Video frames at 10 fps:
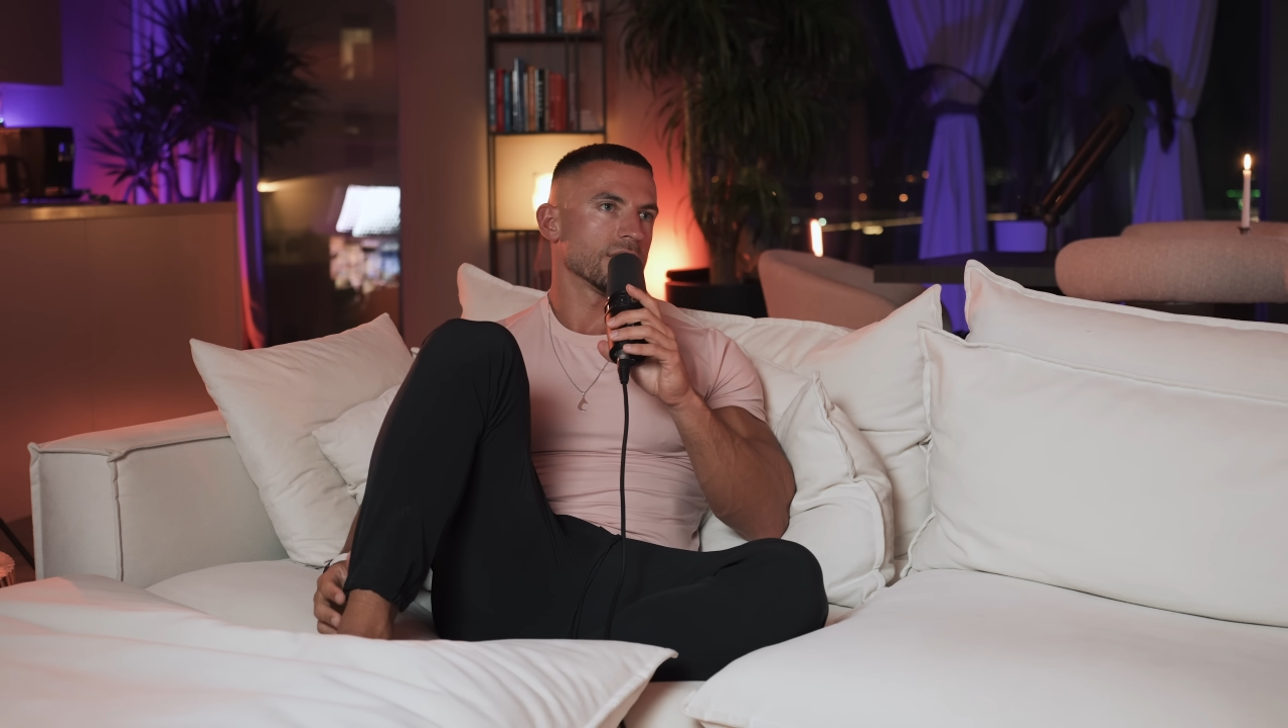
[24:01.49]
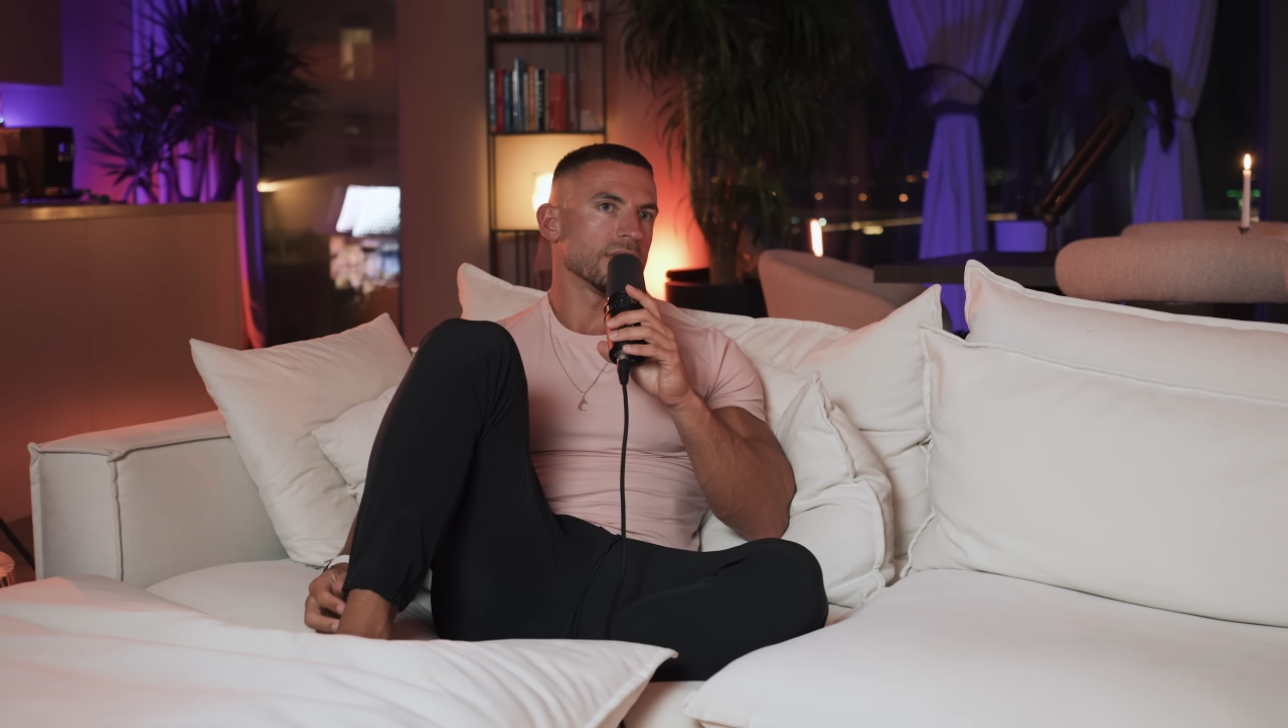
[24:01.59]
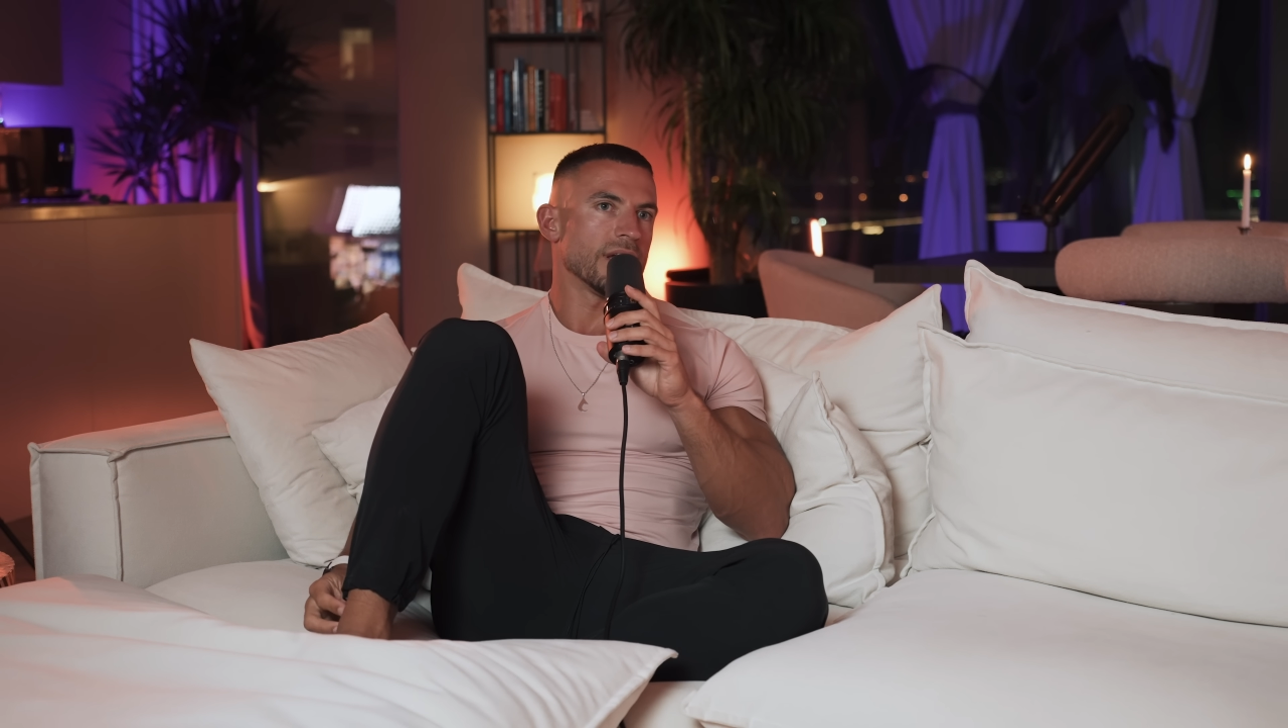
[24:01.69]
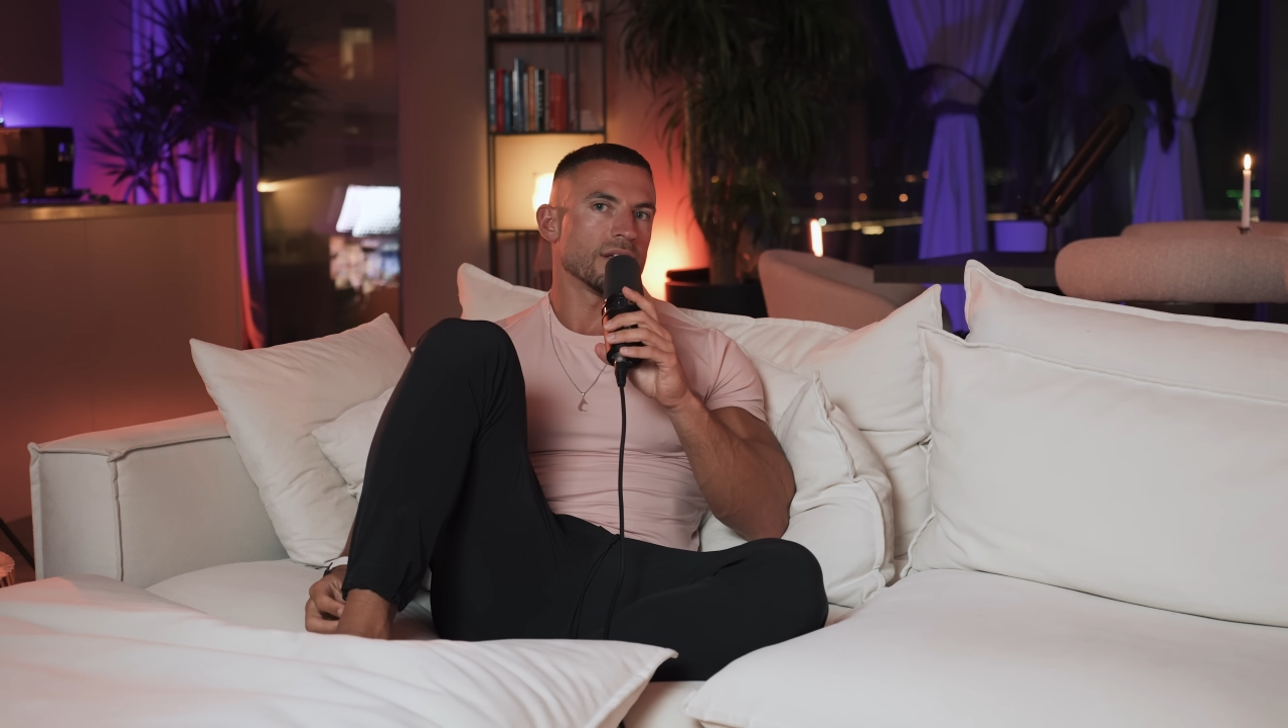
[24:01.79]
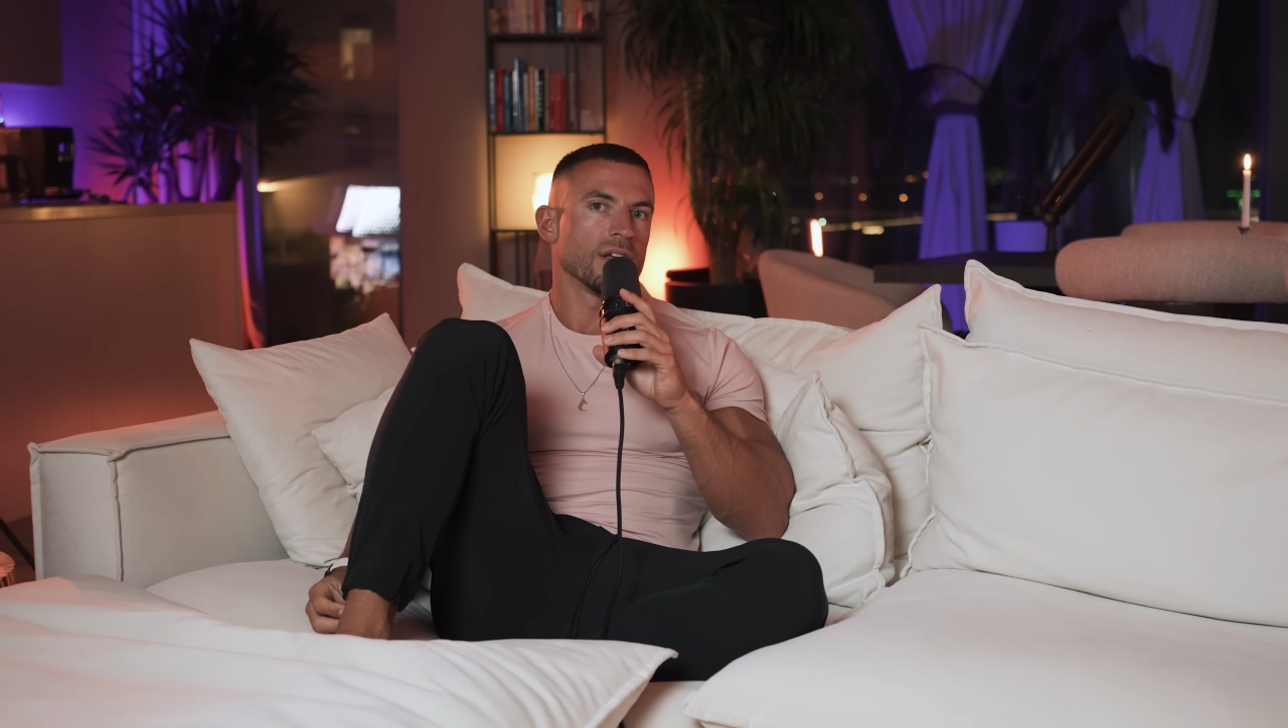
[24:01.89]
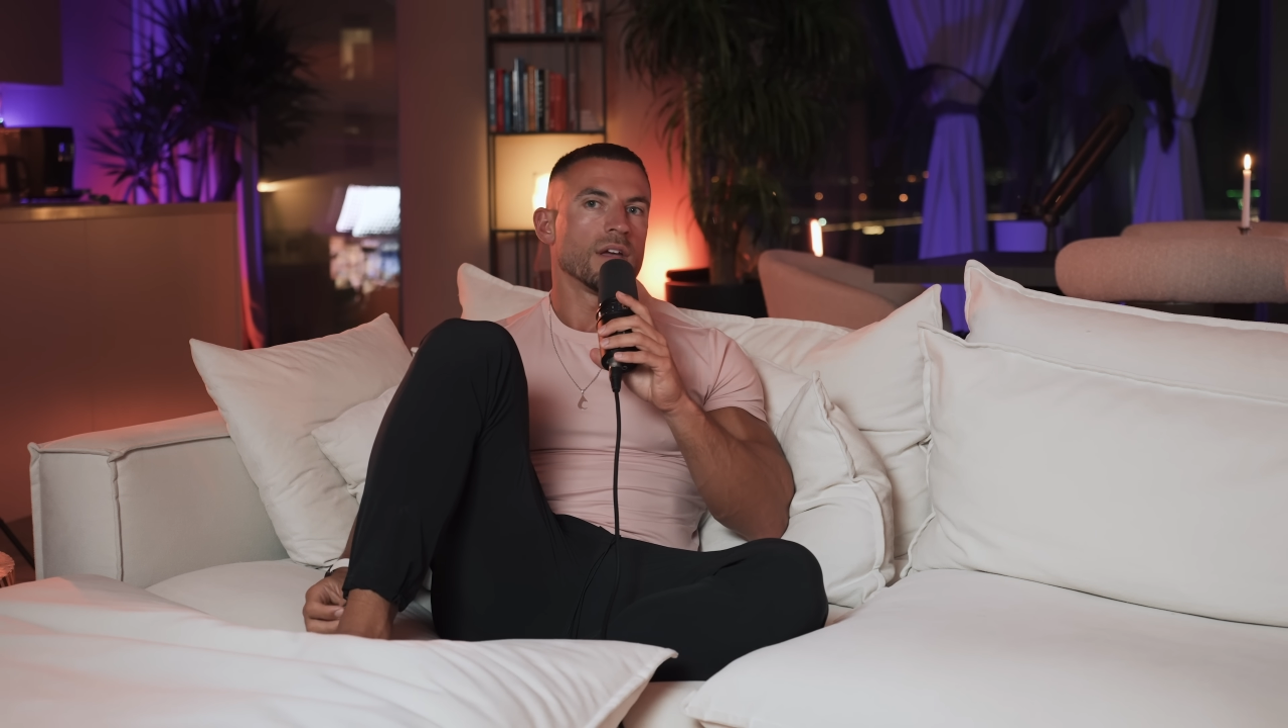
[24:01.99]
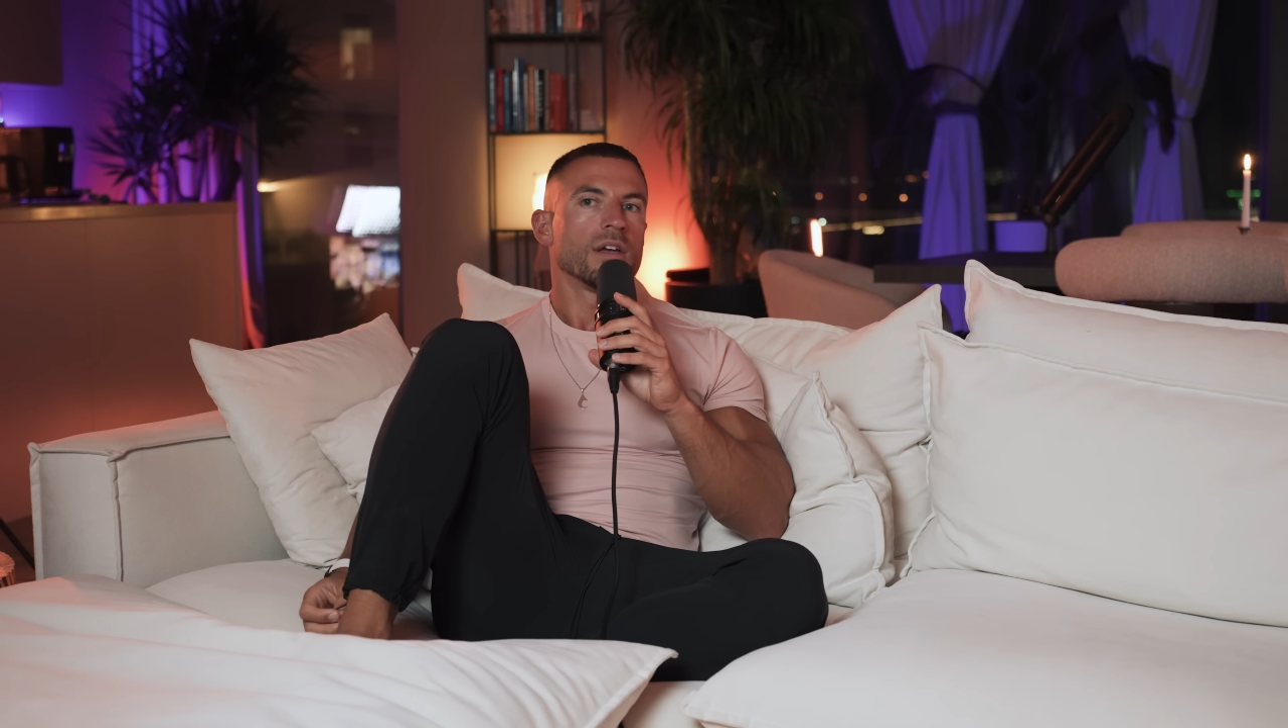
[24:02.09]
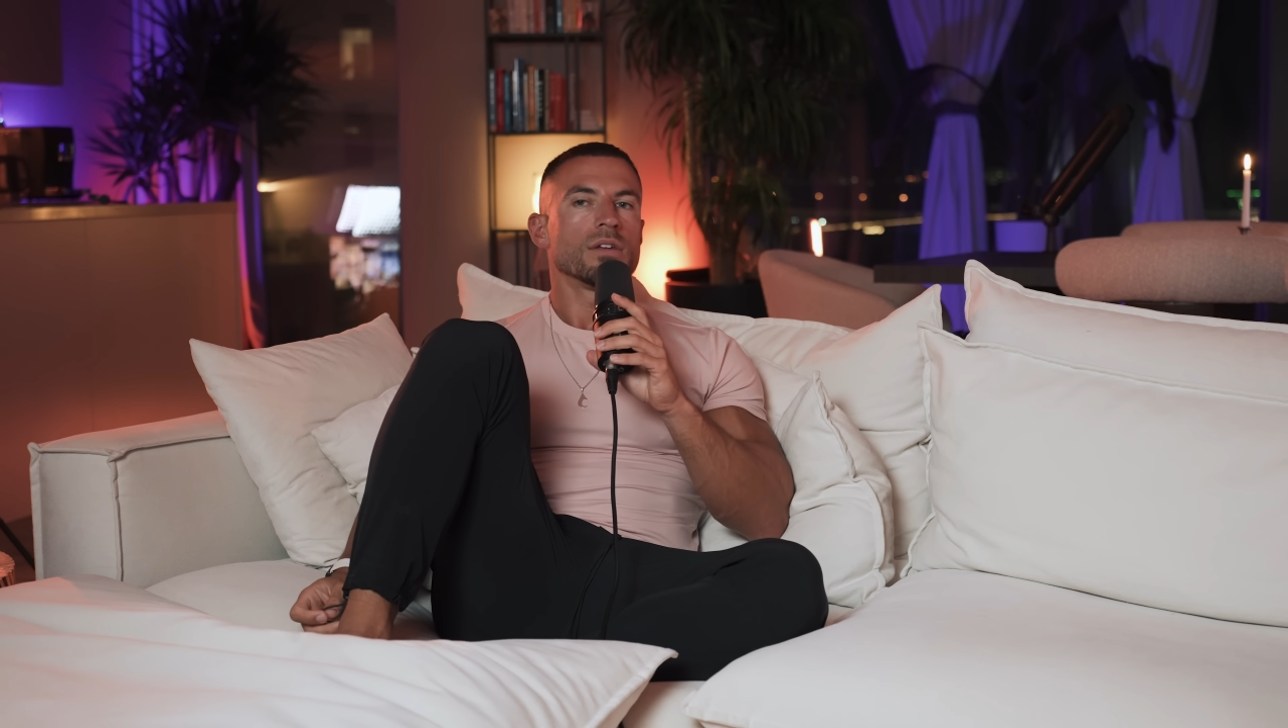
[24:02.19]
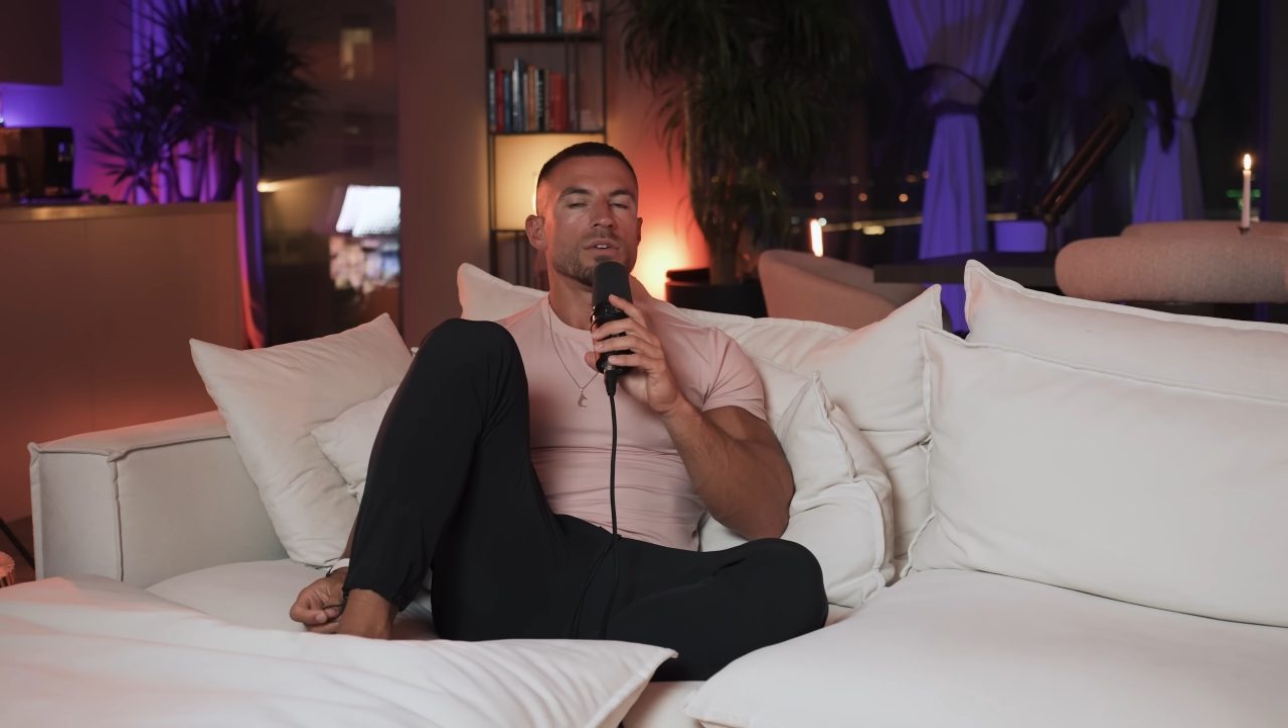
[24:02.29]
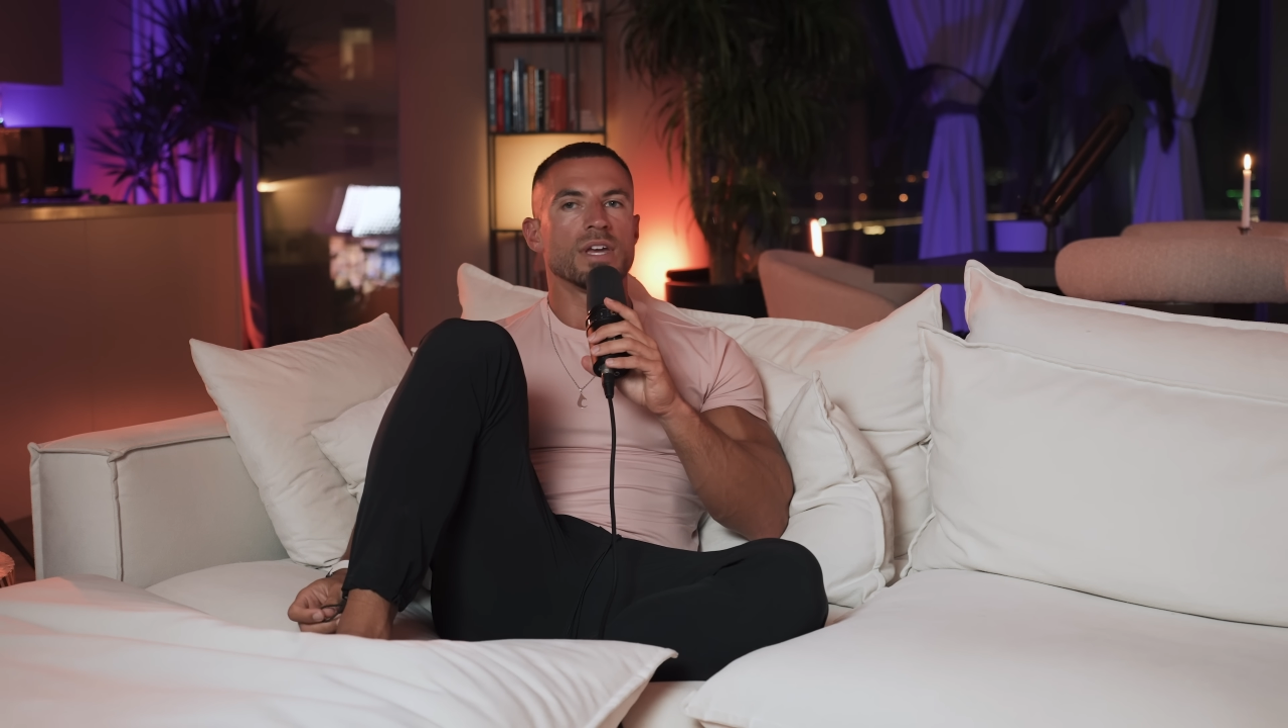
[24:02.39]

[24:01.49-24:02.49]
Like, you